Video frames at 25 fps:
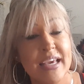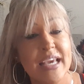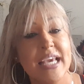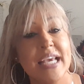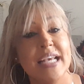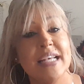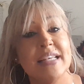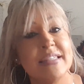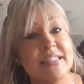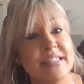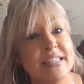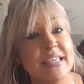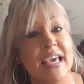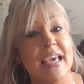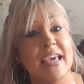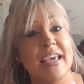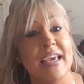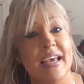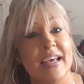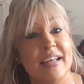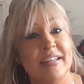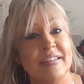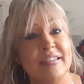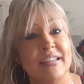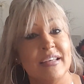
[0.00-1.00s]
is
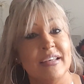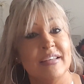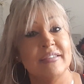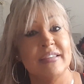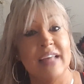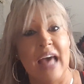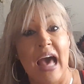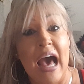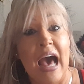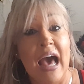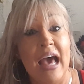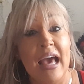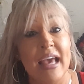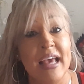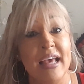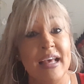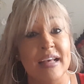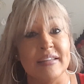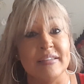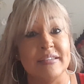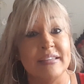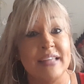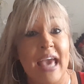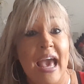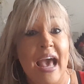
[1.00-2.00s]
Cassis,
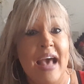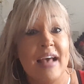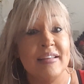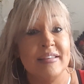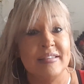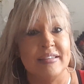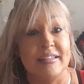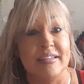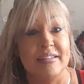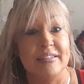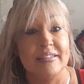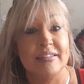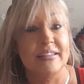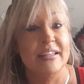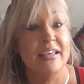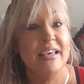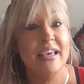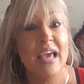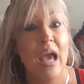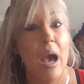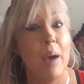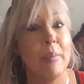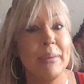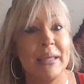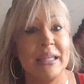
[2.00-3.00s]
Cassis.
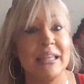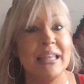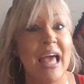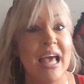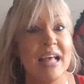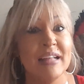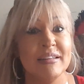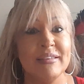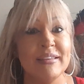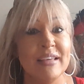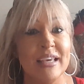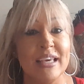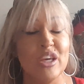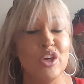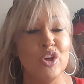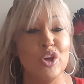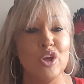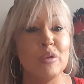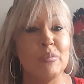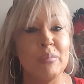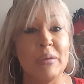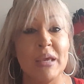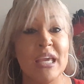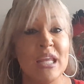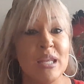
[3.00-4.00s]
It
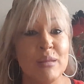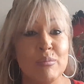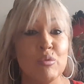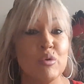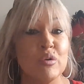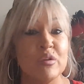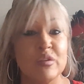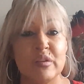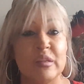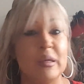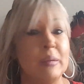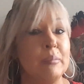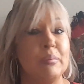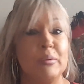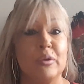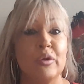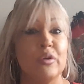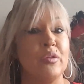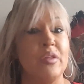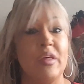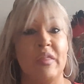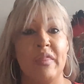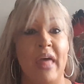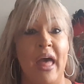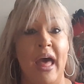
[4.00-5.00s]
couldn't be any more simpler
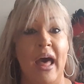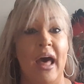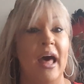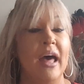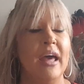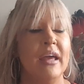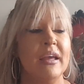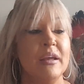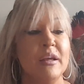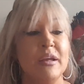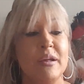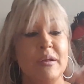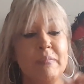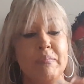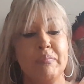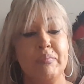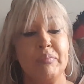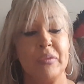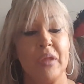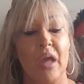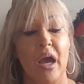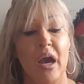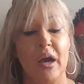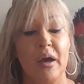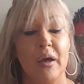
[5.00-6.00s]
than that.
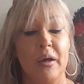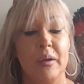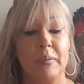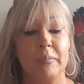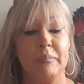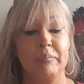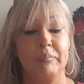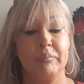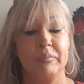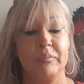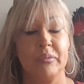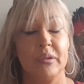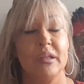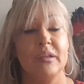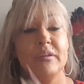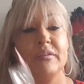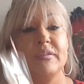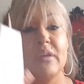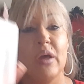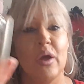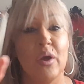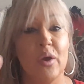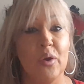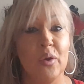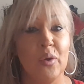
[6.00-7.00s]
And
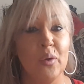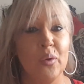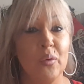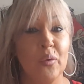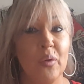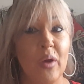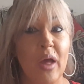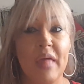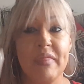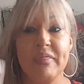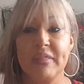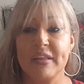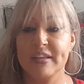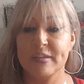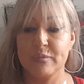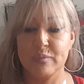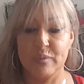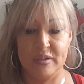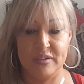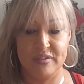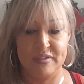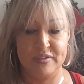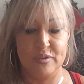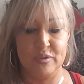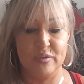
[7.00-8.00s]
this
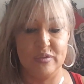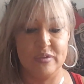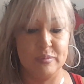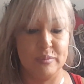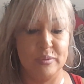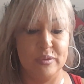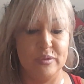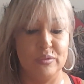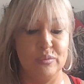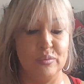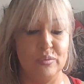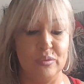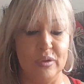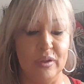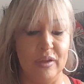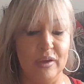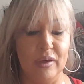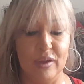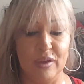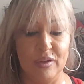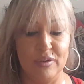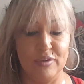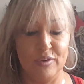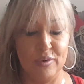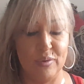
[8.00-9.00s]
one still smells really
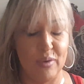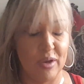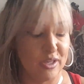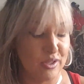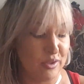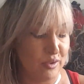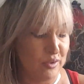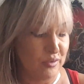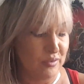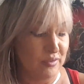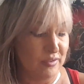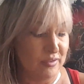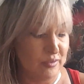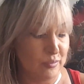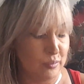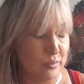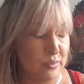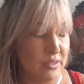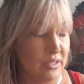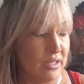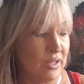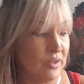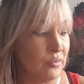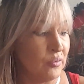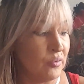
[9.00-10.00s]
good too. I used this one
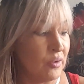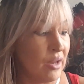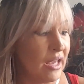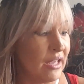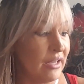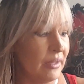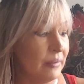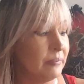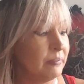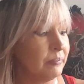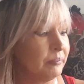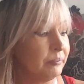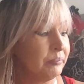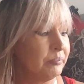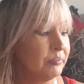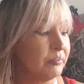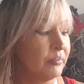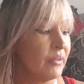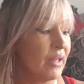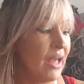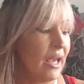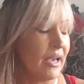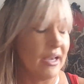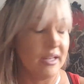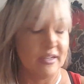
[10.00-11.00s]
the other day.
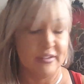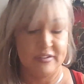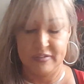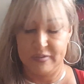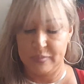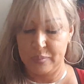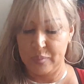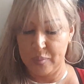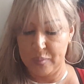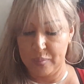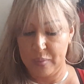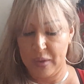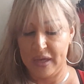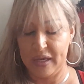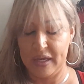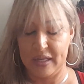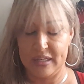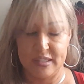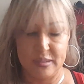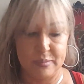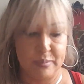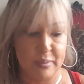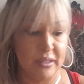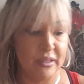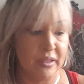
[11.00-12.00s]
I gotta
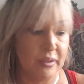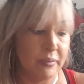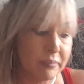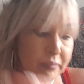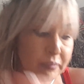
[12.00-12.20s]
smell it.